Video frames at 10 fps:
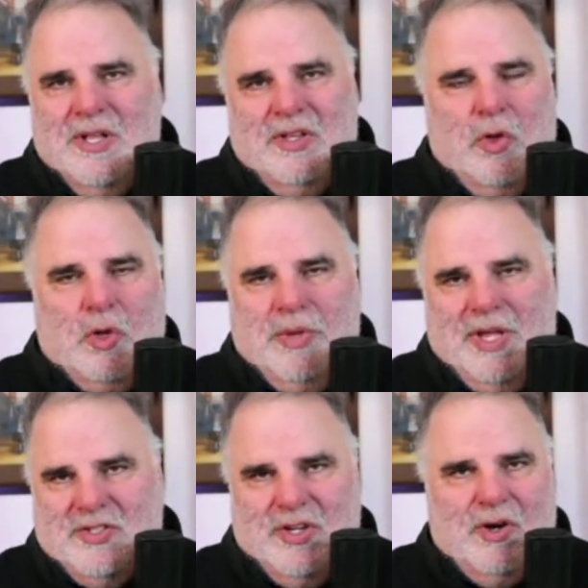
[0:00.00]
you could be
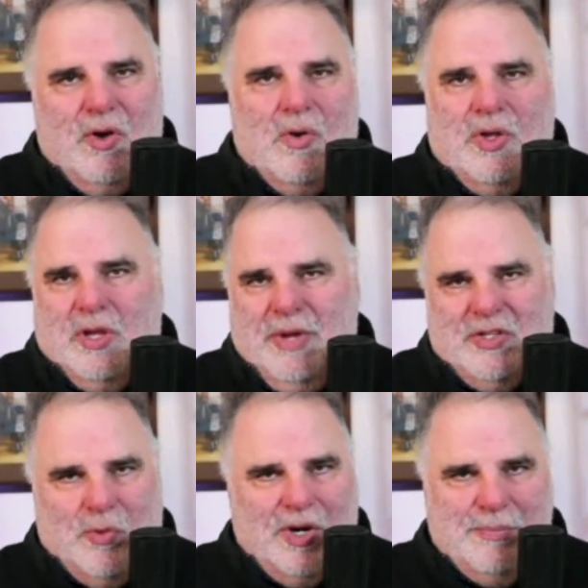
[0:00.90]
at 0, you could be at
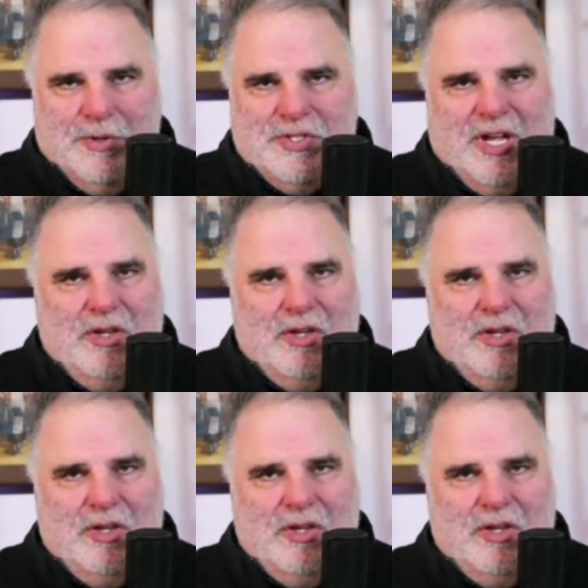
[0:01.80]
20%,